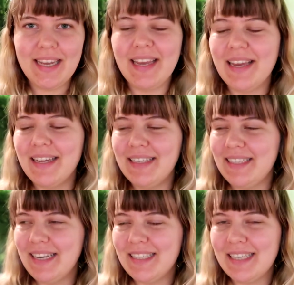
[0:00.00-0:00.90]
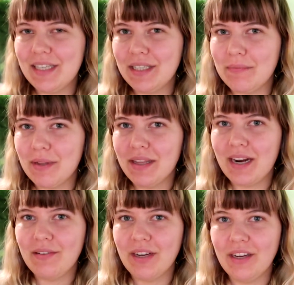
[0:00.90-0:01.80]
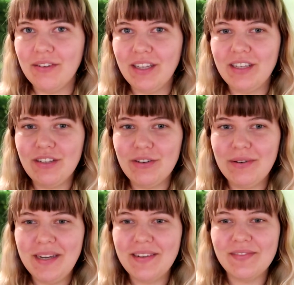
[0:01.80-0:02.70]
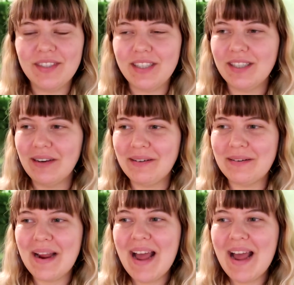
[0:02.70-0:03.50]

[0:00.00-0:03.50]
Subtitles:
and dancing is something that I really, really enjoy. So